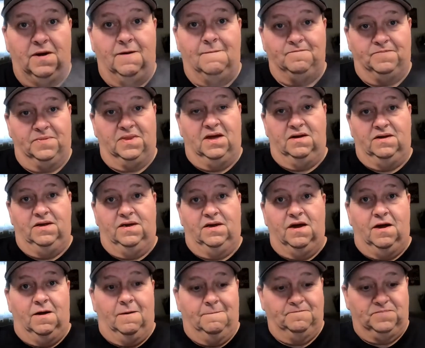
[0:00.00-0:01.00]
There you
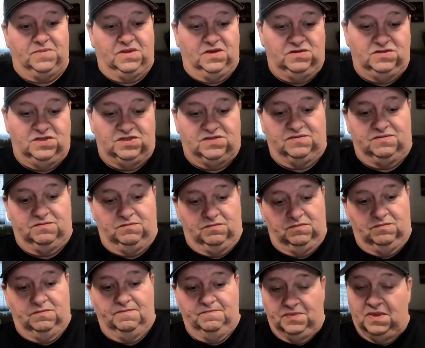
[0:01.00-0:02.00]
go. You're
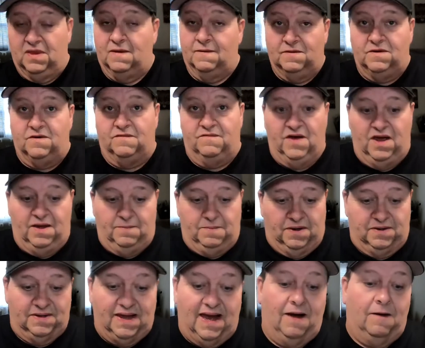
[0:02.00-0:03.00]

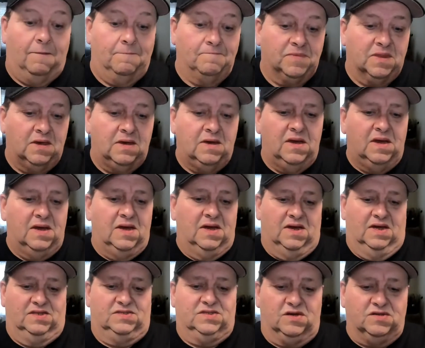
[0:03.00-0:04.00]
vaping. Now,
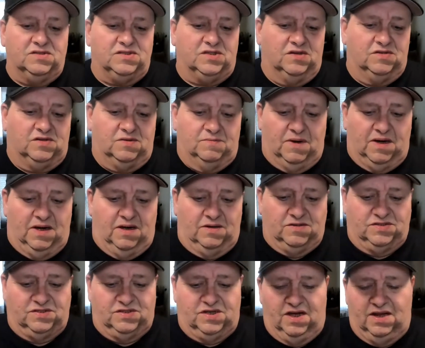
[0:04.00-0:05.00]
it's also to my
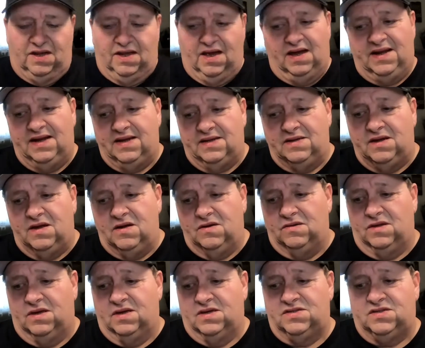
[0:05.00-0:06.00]
understanding, I didn't know
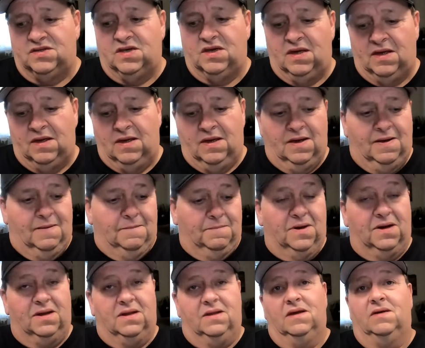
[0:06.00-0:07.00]
this,
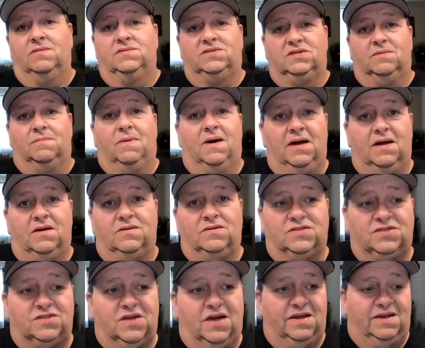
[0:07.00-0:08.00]
but it's to my
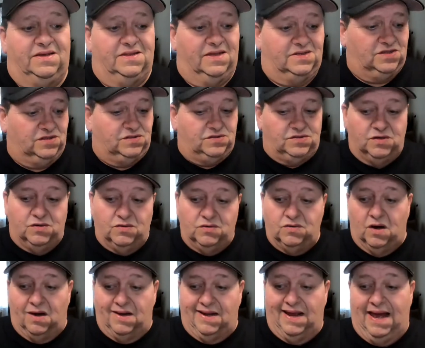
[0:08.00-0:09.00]
understanding that you do
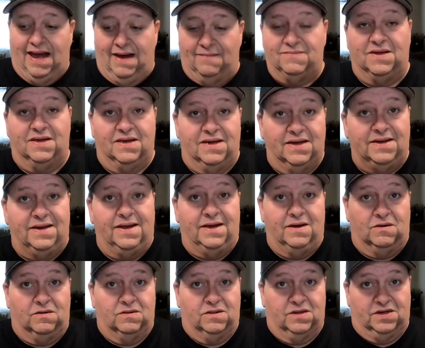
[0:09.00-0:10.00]
not have to
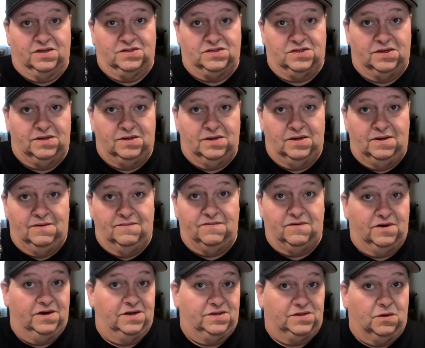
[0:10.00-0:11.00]
inhale this
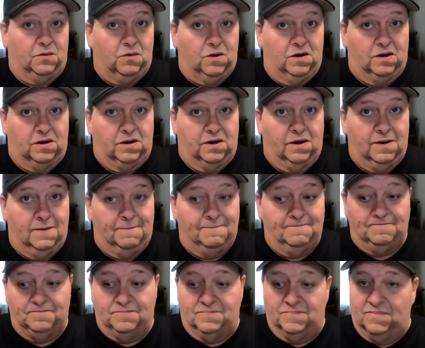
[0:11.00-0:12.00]
for it to work.
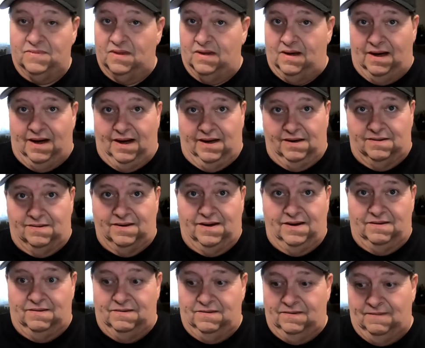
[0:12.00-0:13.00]
I don't
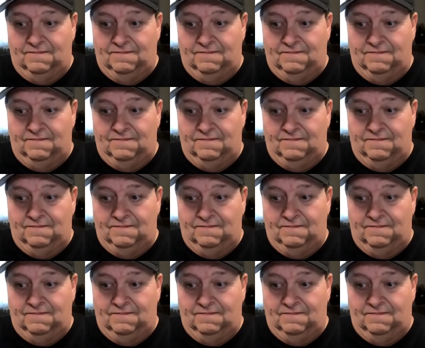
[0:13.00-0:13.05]
know.